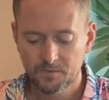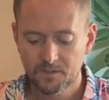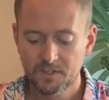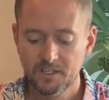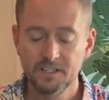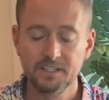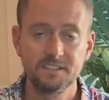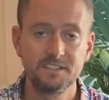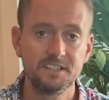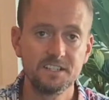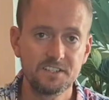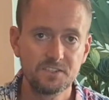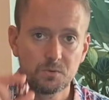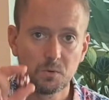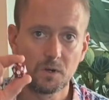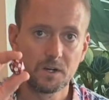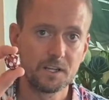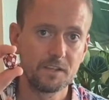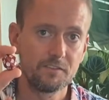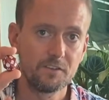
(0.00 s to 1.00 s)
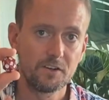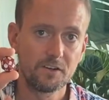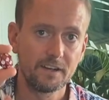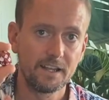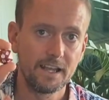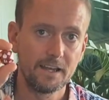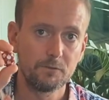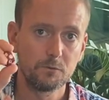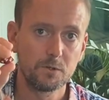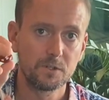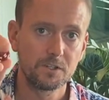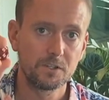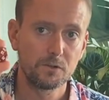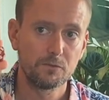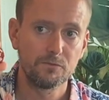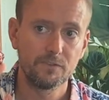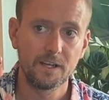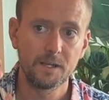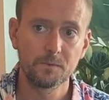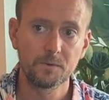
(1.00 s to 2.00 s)
You need a D20 if you don't have one. Go
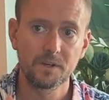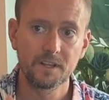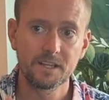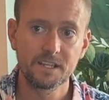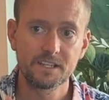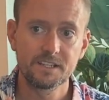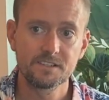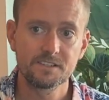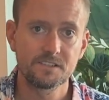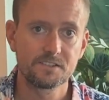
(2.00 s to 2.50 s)
find one of these.